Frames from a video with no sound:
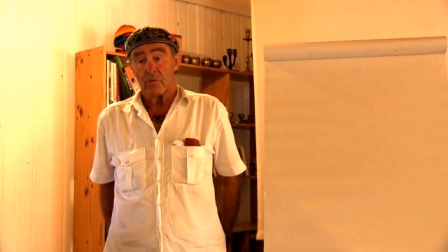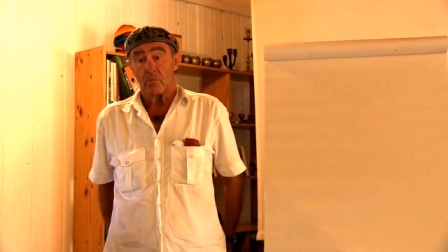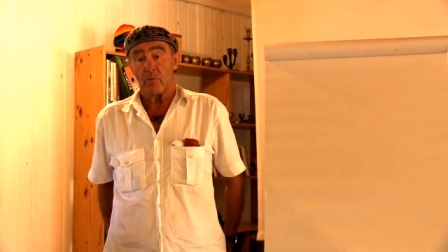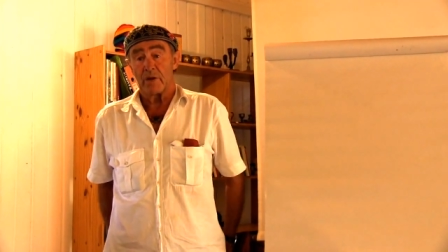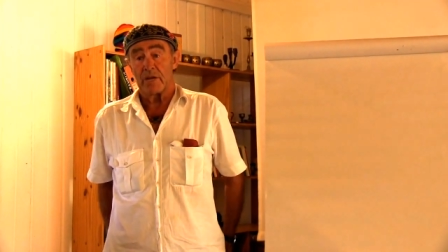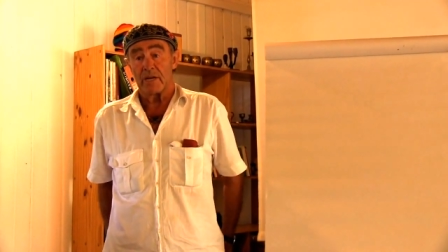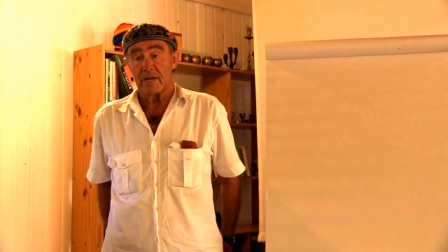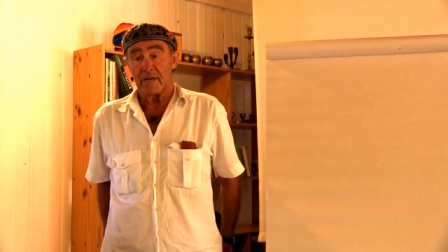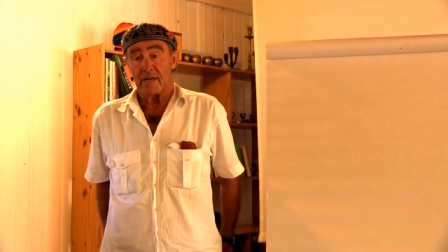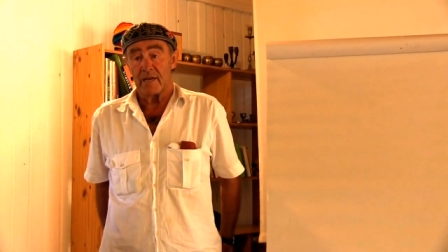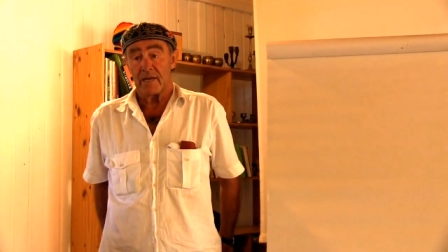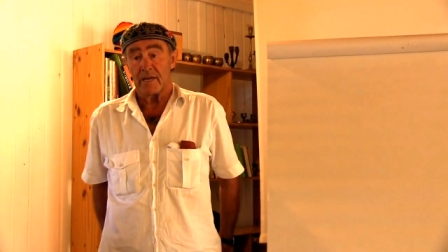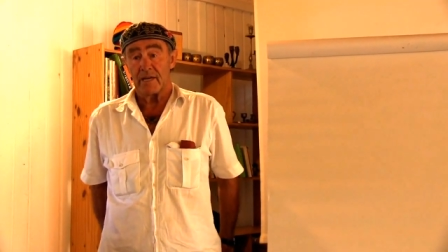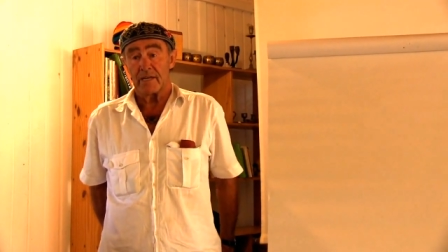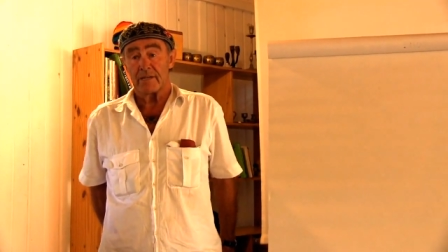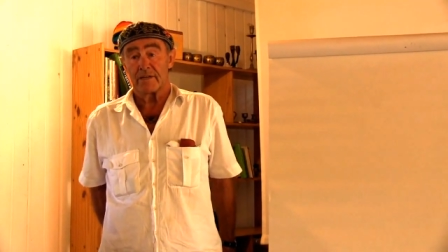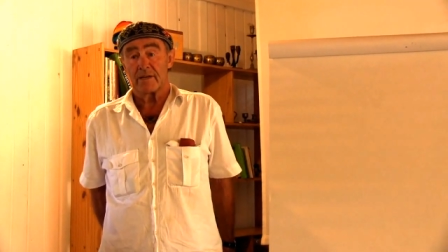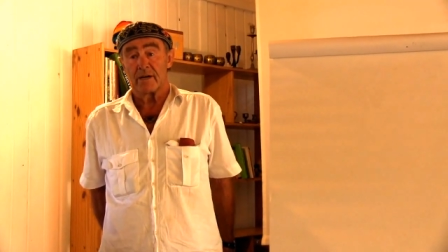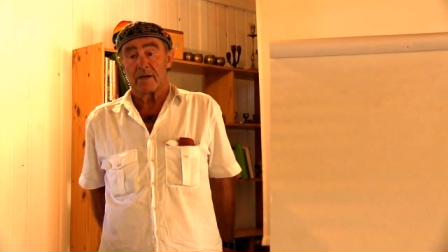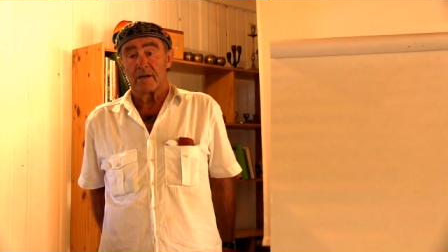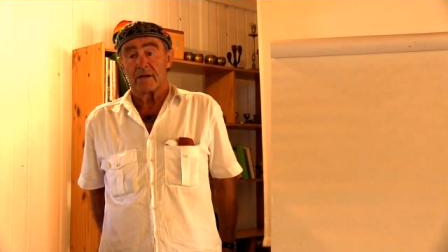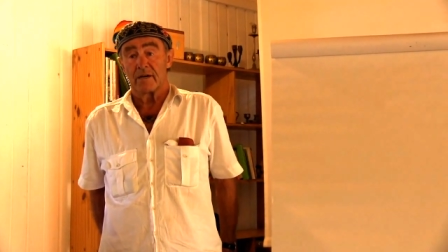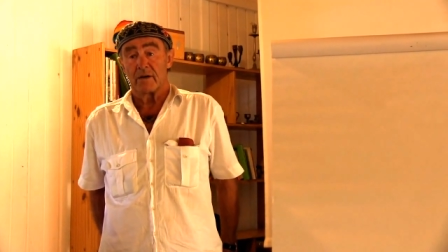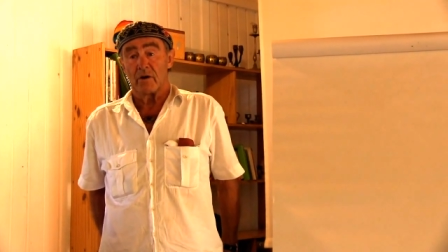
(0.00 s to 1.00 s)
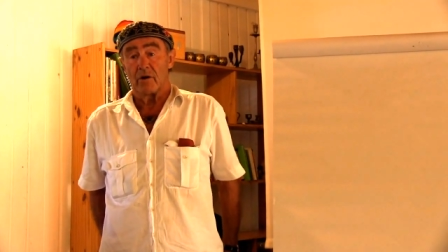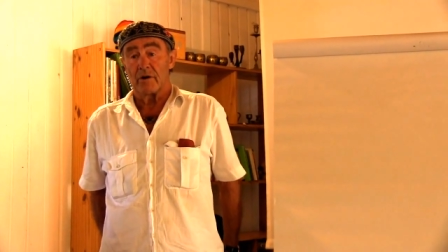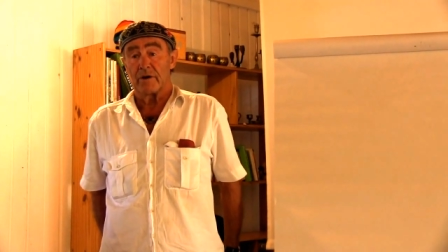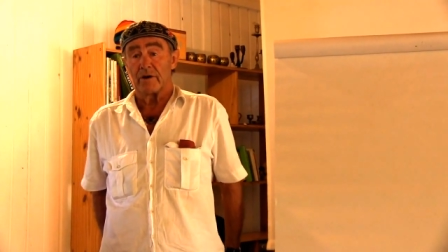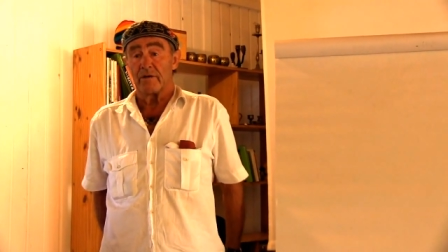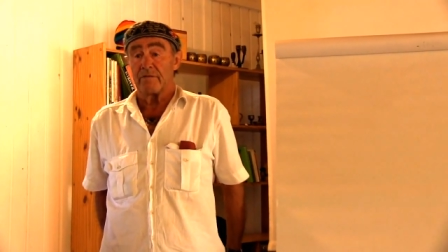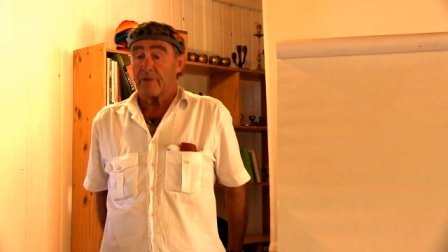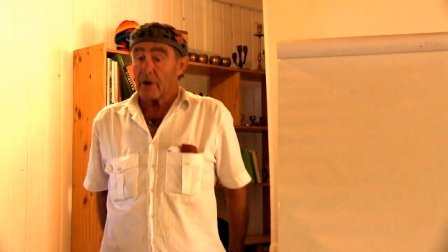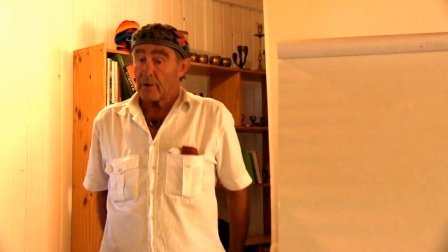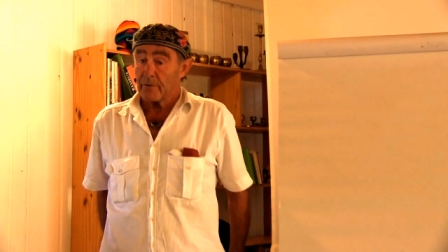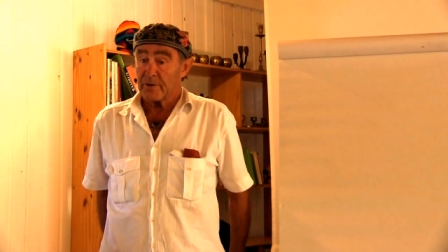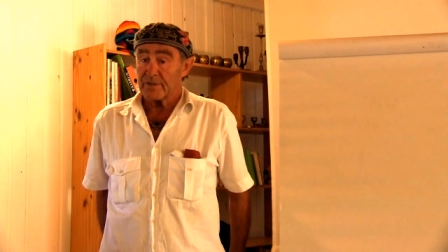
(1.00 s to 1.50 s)
we need on
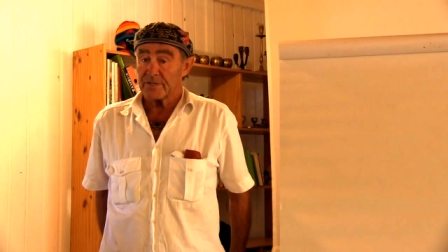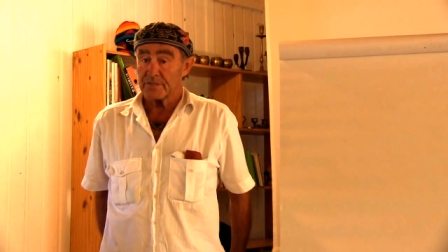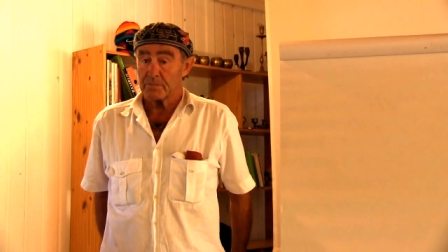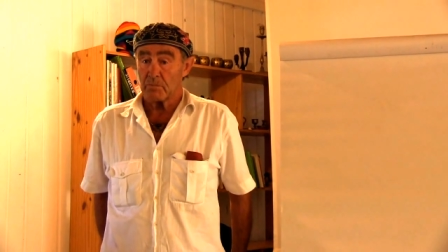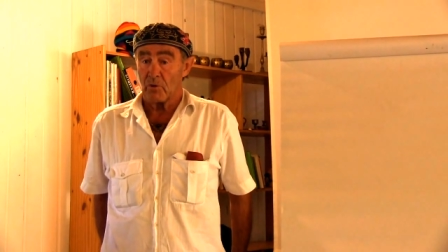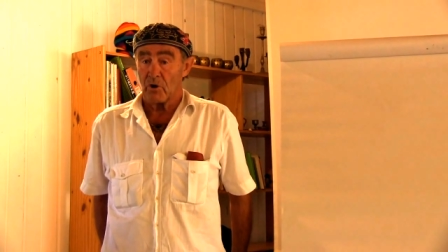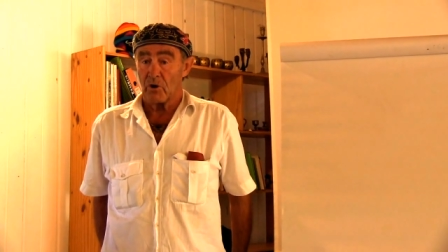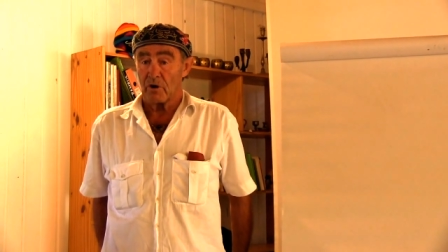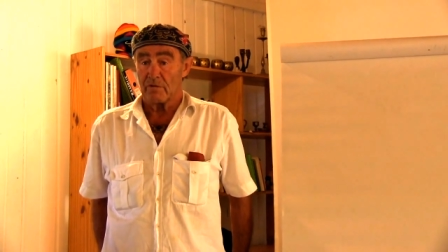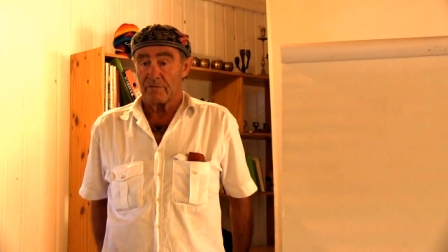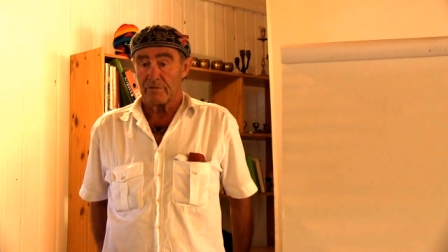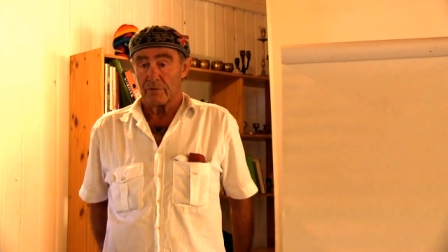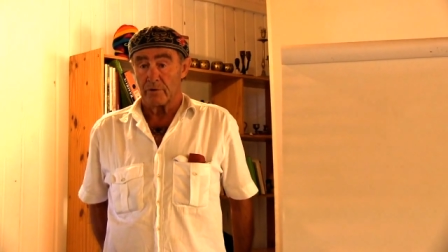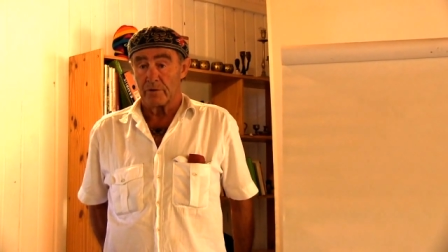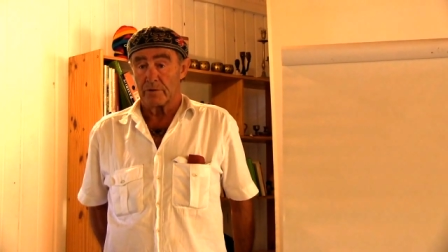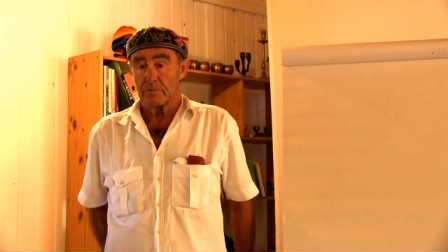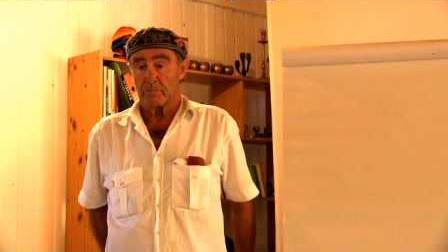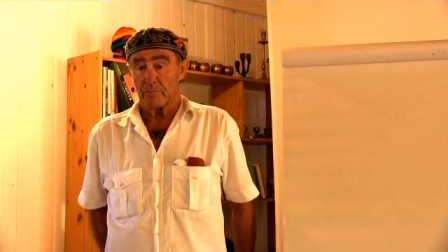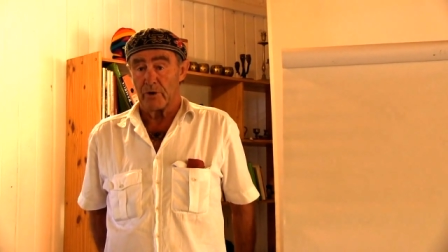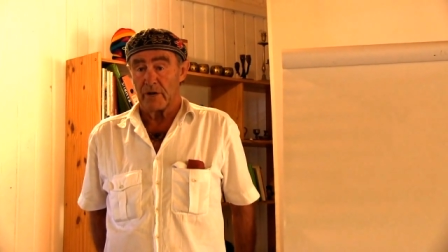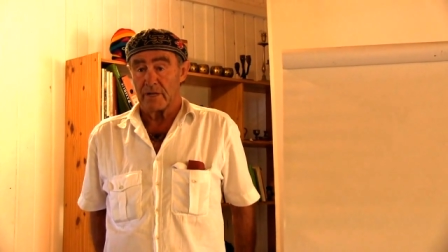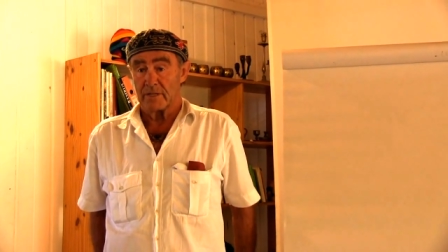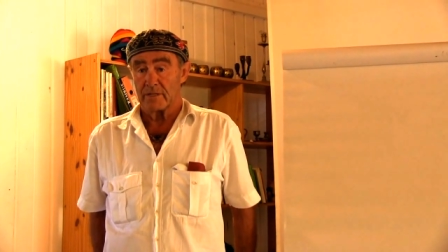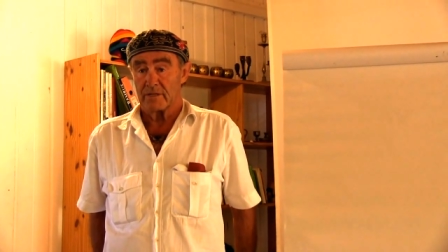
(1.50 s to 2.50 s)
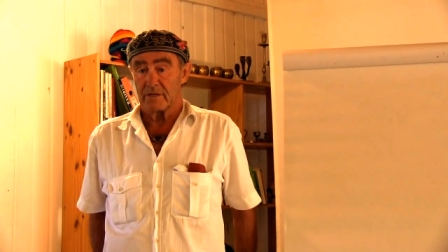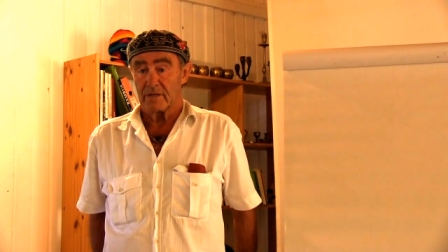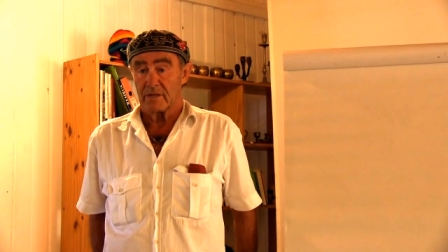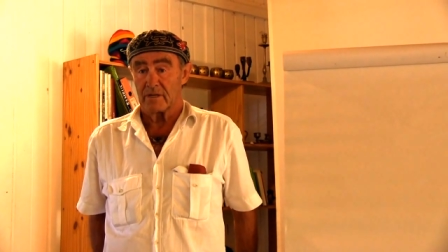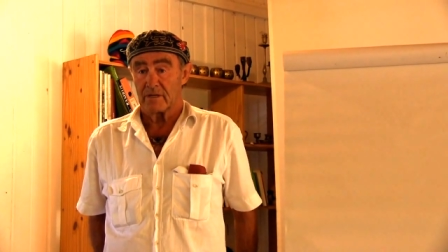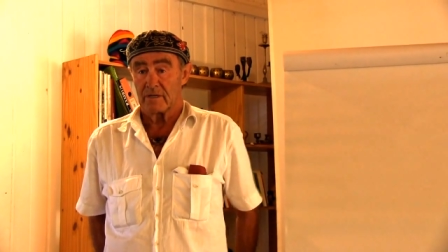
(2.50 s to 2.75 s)
a very small footprint.